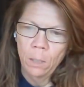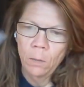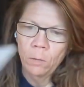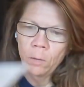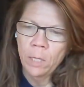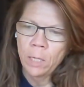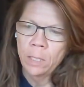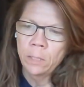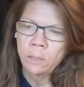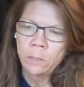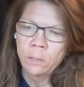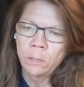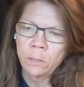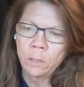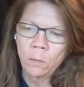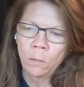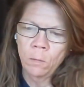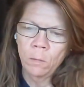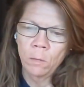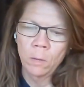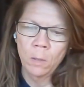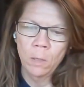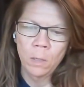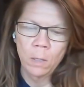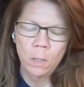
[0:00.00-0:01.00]
Okay,
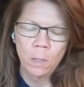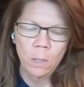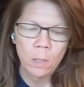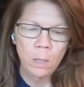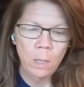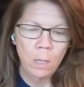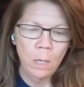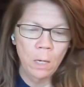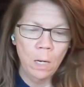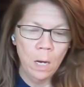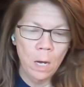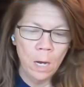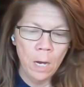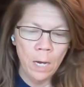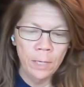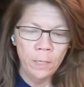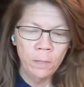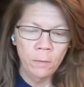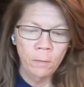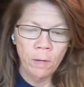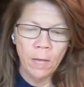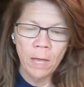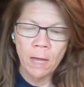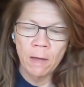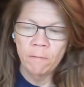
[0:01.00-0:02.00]
so I
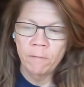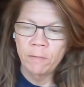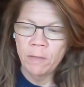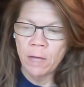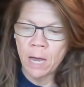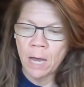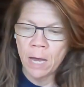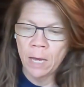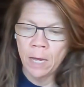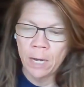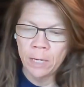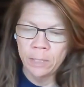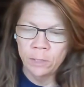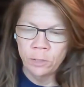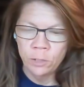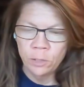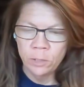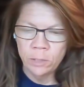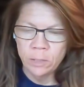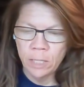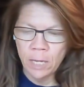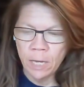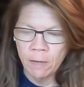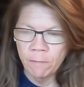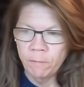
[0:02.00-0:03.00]
don't have that. I
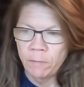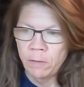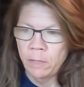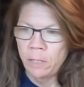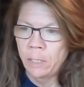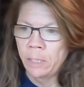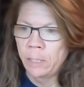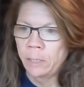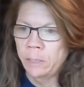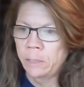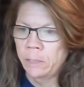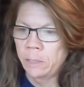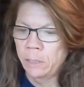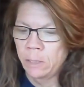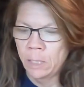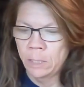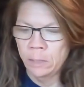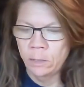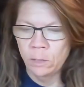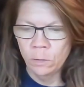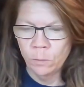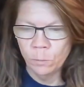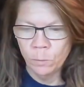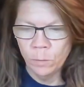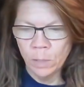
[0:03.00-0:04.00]
just have this, and
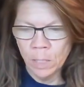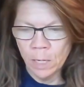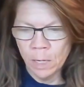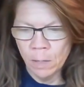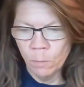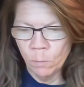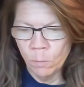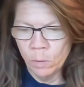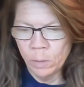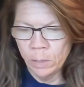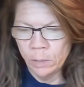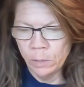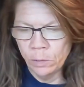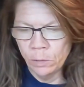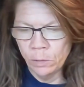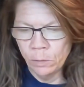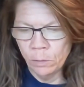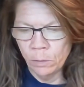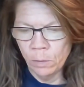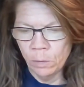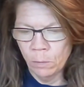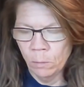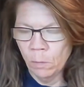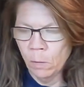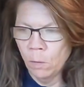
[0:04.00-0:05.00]
that's what I wanted
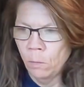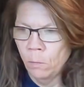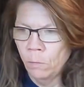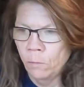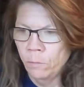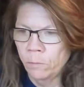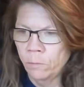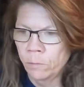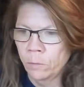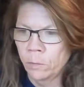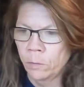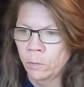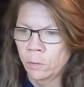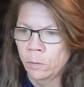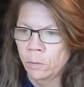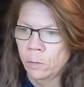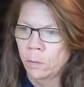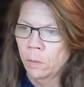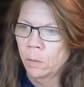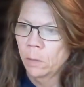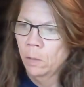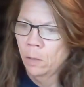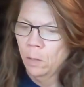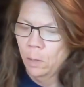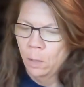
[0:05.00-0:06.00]
to go over.
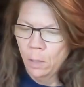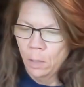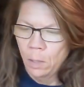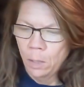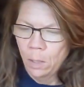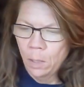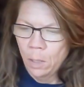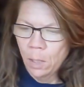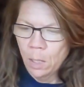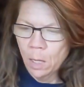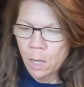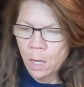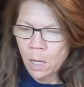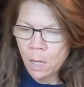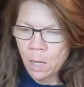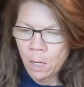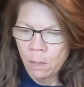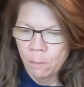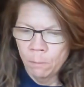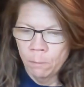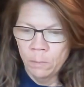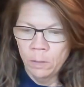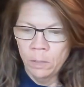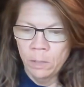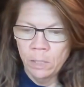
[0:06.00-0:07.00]

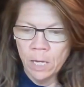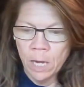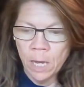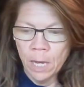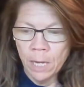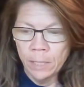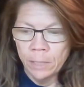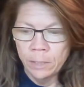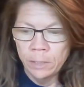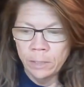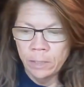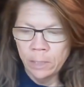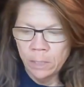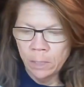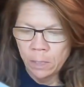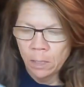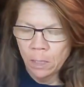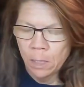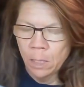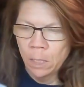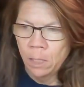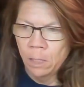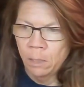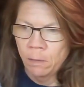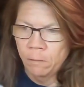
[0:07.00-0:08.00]
The
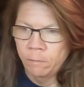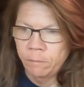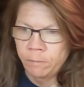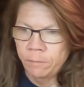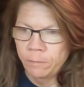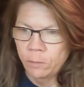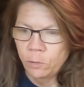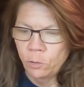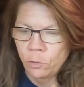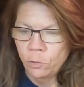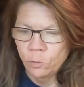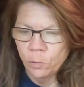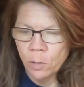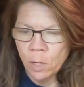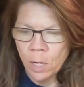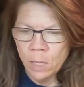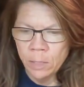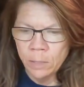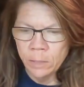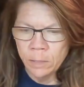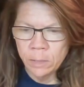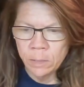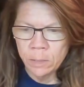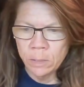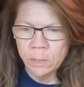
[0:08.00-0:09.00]
idea of
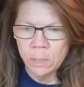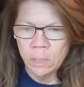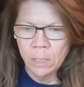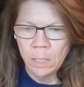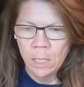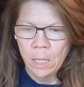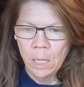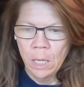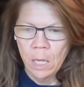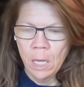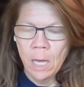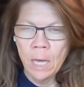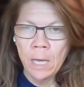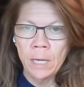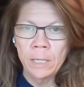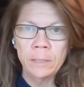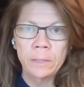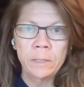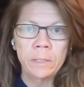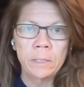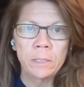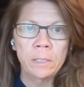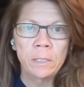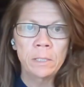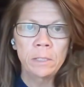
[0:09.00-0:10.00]
trust
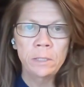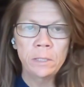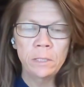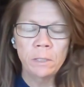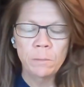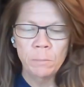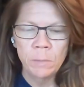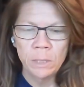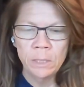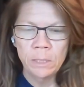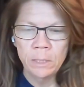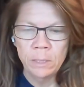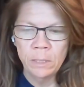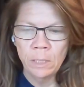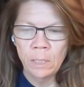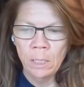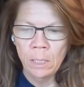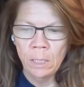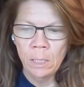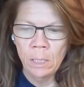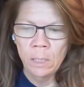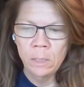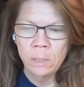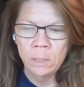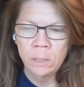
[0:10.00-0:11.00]
and
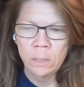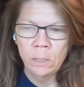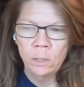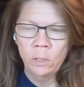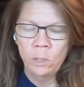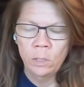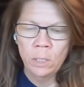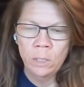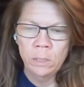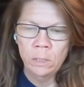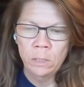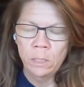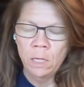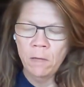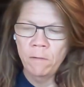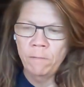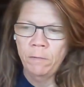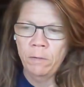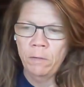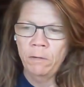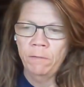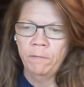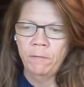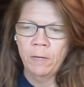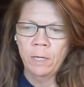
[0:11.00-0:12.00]
intimacy, such as love
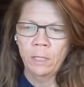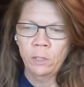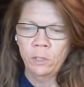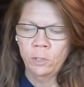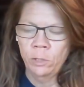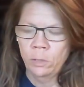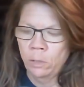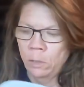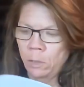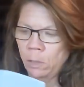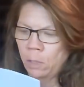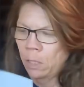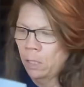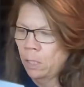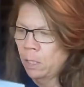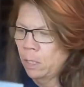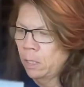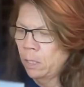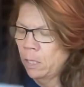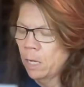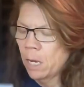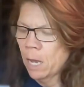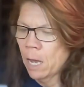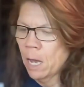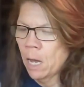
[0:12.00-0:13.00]
and affection,
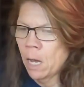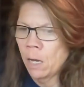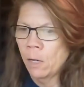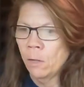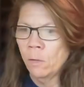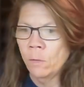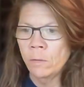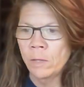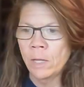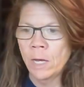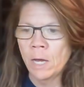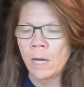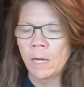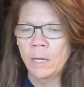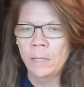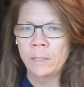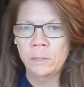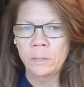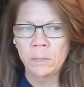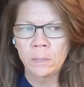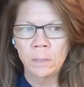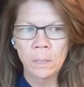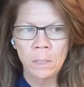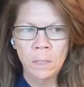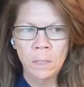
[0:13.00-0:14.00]
and how that